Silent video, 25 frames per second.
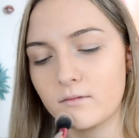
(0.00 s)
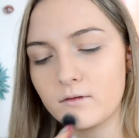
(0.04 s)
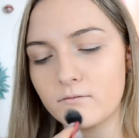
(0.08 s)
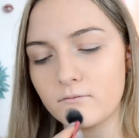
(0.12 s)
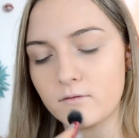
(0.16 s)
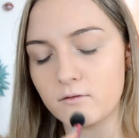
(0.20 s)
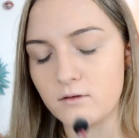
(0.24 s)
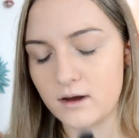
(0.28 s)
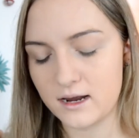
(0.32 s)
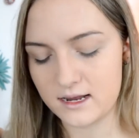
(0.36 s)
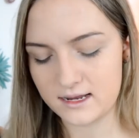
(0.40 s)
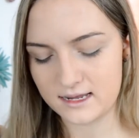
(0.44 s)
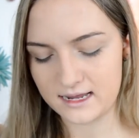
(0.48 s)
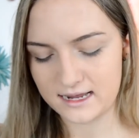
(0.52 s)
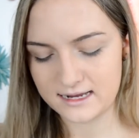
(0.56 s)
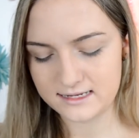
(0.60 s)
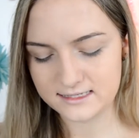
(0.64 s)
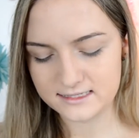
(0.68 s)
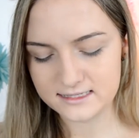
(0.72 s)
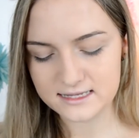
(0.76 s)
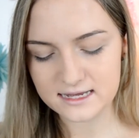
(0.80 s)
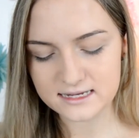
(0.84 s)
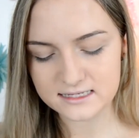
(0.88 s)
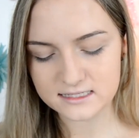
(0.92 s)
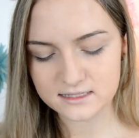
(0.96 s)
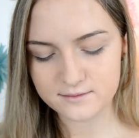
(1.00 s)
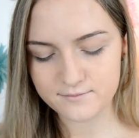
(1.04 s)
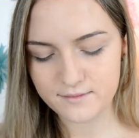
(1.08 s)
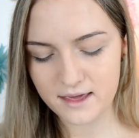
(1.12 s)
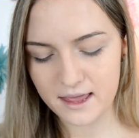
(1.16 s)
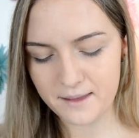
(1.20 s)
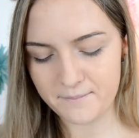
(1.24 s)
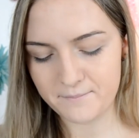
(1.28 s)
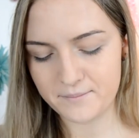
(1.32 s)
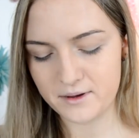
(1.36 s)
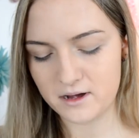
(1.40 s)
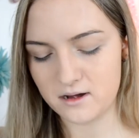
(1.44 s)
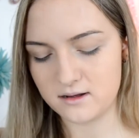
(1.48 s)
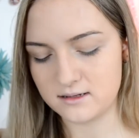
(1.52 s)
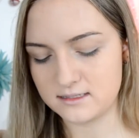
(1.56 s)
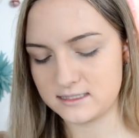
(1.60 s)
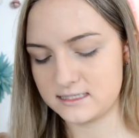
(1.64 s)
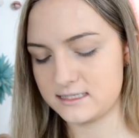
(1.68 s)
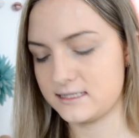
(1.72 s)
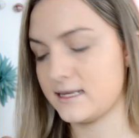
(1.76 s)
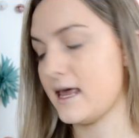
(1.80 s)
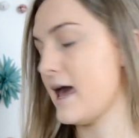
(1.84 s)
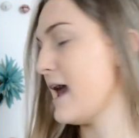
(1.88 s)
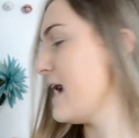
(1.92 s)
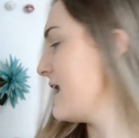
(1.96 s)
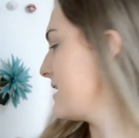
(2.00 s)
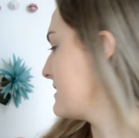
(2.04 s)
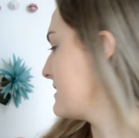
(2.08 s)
Right, okay, so that's the main part set.